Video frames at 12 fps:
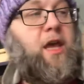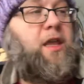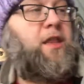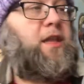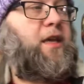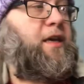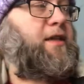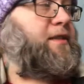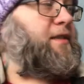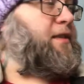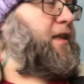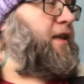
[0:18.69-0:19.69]

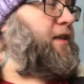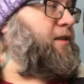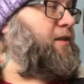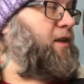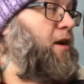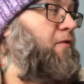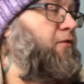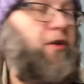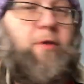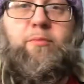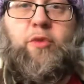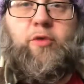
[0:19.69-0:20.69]
This is
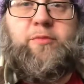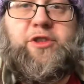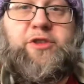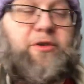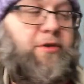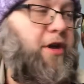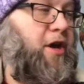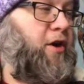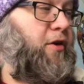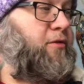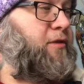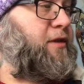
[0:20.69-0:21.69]
from Boom
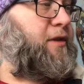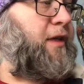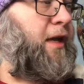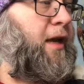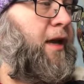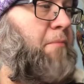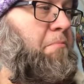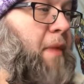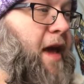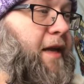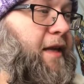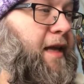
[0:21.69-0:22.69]
Studios,
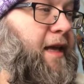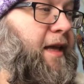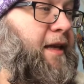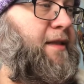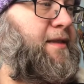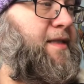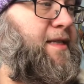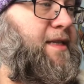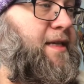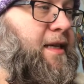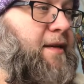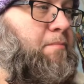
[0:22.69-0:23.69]
Matt
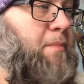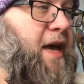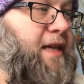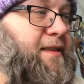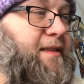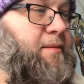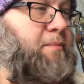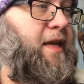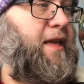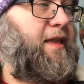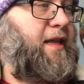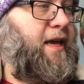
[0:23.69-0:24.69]
Kindt, Matt
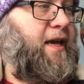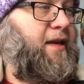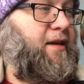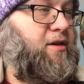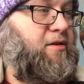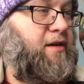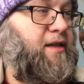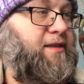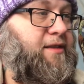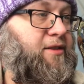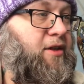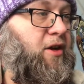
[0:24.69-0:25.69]
Smith, and
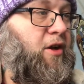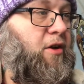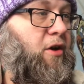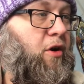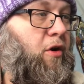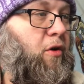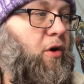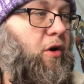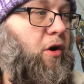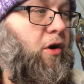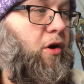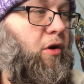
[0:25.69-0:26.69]
Chris
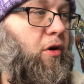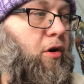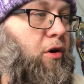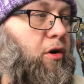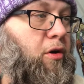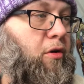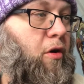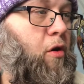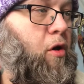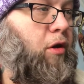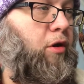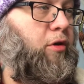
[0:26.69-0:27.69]

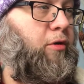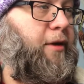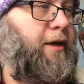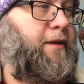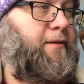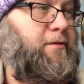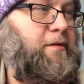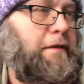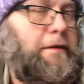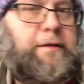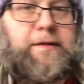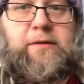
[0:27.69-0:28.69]
O'Halloran.
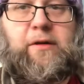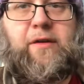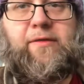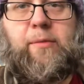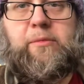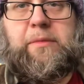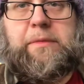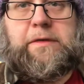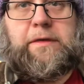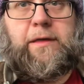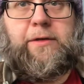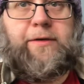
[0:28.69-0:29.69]
Oh, sorry if I'm
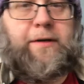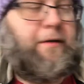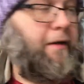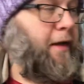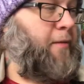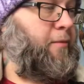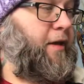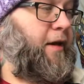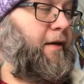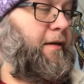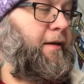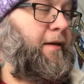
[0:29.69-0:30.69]
slaughtering your name
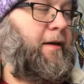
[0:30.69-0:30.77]
there.